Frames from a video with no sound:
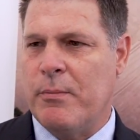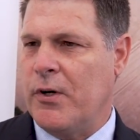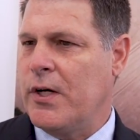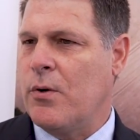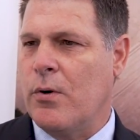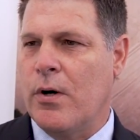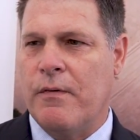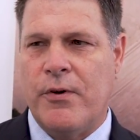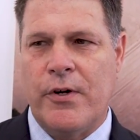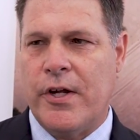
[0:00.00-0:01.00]
Marine
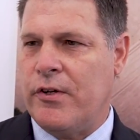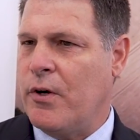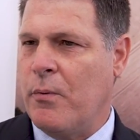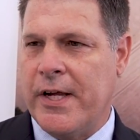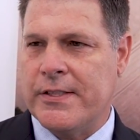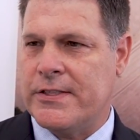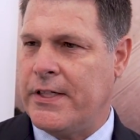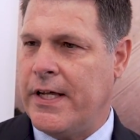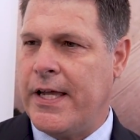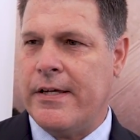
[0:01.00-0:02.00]
Corps, if you're getting your wings
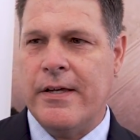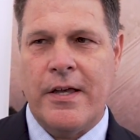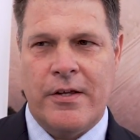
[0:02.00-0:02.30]
today,